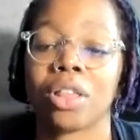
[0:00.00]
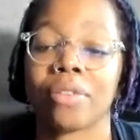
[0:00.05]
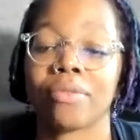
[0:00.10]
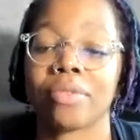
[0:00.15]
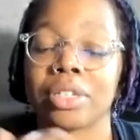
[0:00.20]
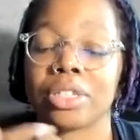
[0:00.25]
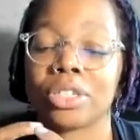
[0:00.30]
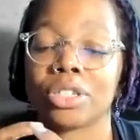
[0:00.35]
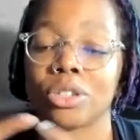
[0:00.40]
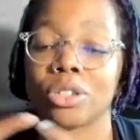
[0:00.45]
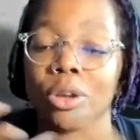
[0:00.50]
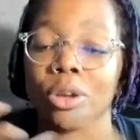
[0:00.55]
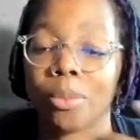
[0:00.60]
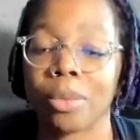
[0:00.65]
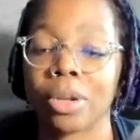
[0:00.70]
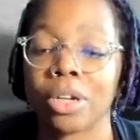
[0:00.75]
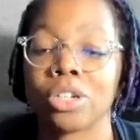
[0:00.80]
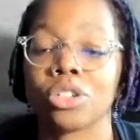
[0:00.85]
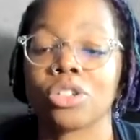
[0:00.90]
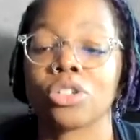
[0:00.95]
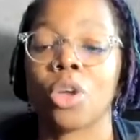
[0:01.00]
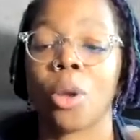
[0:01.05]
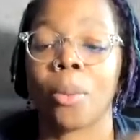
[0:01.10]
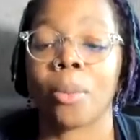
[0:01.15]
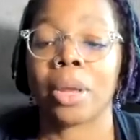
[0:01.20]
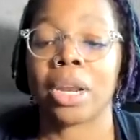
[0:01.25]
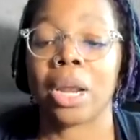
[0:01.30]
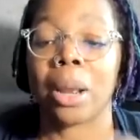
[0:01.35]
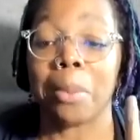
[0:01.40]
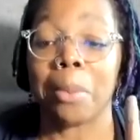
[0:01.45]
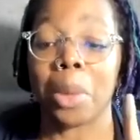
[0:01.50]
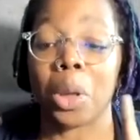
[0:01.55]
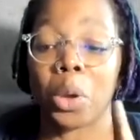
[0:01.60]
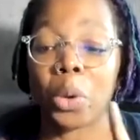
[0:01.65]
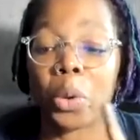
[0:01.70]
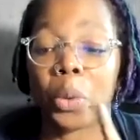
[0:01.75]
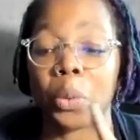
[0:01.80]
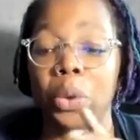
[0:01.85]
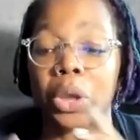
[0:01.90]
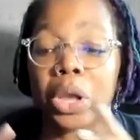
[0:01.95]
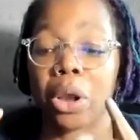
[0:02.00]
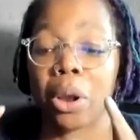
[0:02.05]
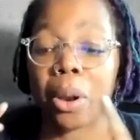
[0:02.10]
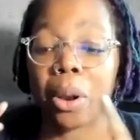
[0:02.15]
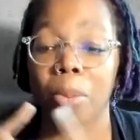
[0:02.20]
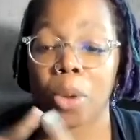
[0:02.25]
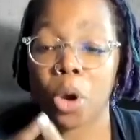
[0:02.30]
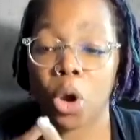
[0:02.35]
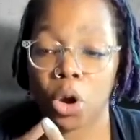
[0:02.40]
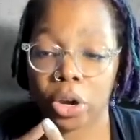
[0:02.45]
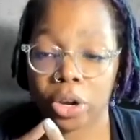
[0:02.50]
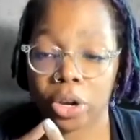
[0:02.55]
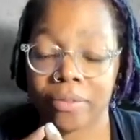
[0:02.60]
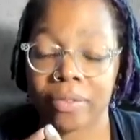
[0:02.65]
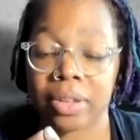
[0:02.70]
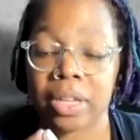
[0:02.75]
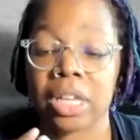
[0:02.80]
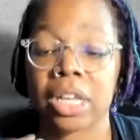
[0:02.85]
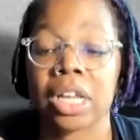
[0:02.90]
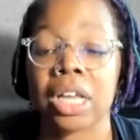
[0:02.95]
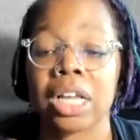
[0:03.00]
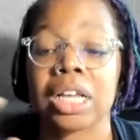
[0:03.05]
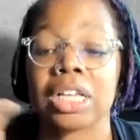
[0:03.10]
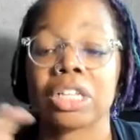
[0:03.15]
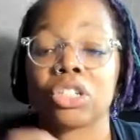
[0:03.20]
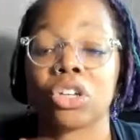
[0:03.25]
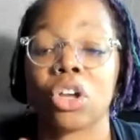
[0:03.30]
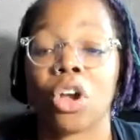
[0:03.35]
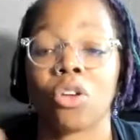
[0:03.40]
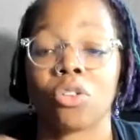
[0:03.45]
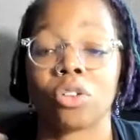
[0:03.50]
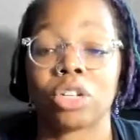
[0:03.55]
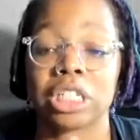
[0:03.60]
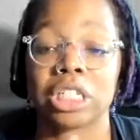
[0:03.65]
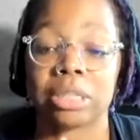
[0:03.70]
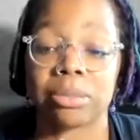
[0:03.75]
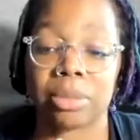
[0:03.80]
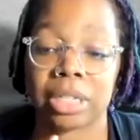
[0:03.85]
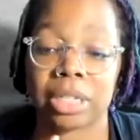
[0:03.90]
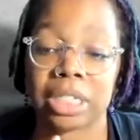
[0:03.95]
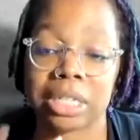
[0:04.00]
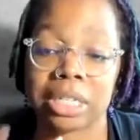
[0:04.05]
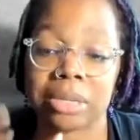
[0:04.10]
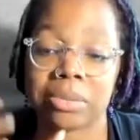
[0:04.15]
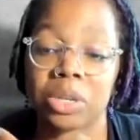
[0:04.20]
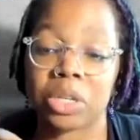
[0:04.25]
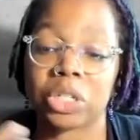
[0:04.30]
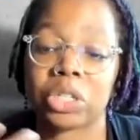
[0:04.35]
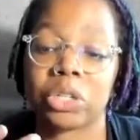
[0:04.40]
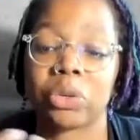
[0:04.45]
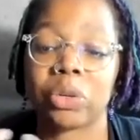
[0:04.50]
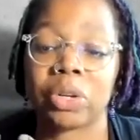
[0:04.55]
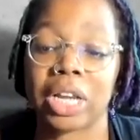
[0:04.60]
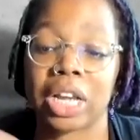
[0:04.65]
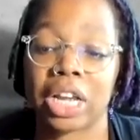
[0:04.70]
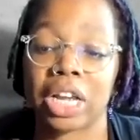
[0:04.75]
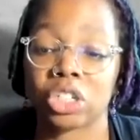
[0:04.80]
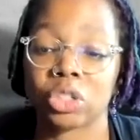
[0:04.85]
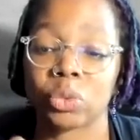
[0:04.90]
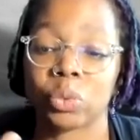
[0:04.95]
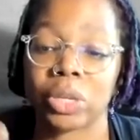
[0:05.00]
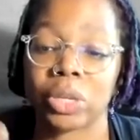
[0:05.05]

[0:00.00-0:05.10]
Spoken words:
We are a part of this fabric. It's our responsibility to engage with it and make that